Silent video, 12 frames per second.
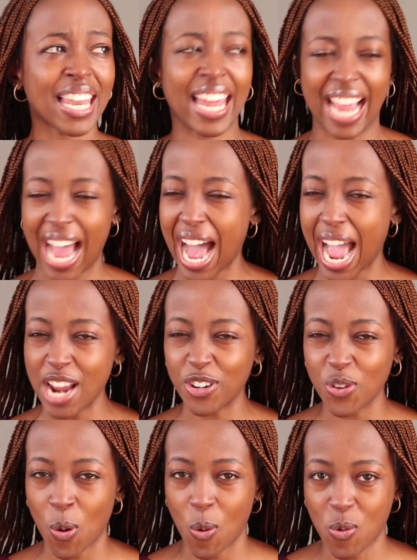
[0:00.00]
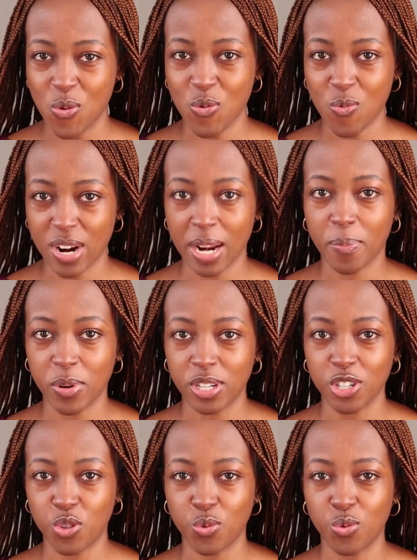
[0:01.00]
like I know what I put
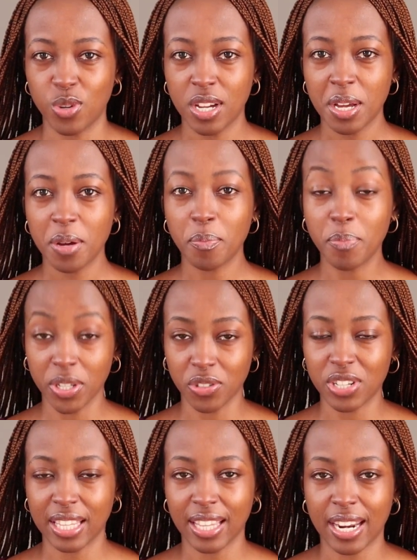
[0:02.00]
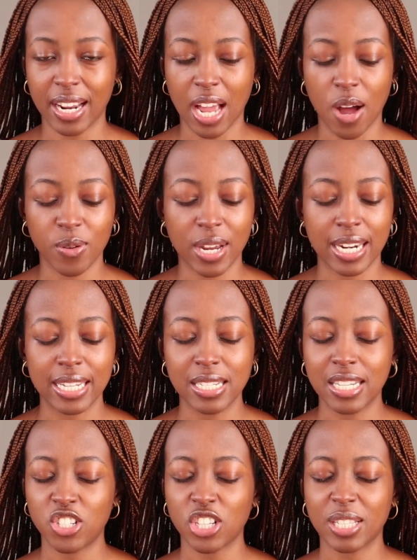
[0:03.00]
into building that account and
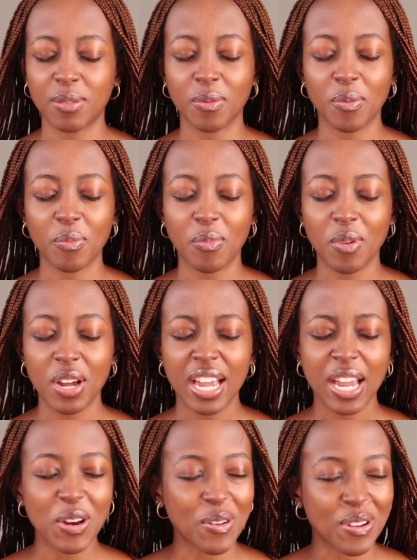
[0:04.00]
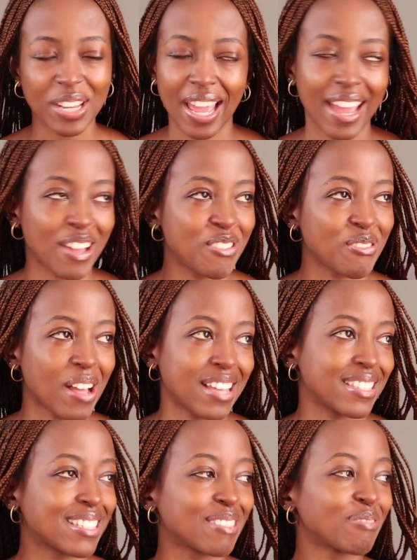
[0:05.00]
you
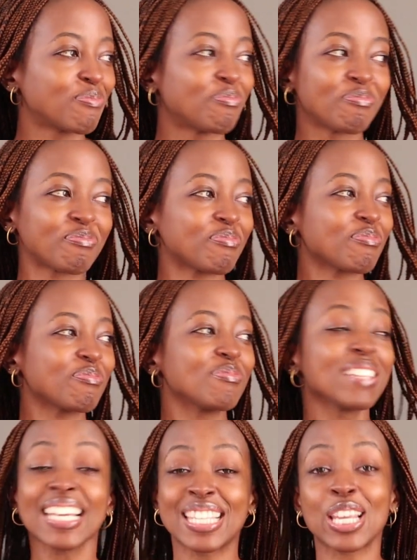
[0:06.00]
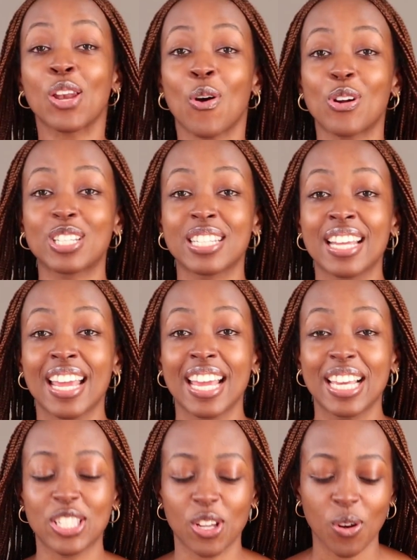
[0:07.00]
guys, it's a lot.
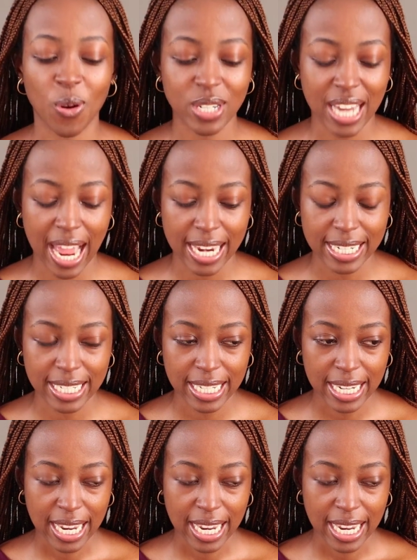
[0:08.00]
It's a lot and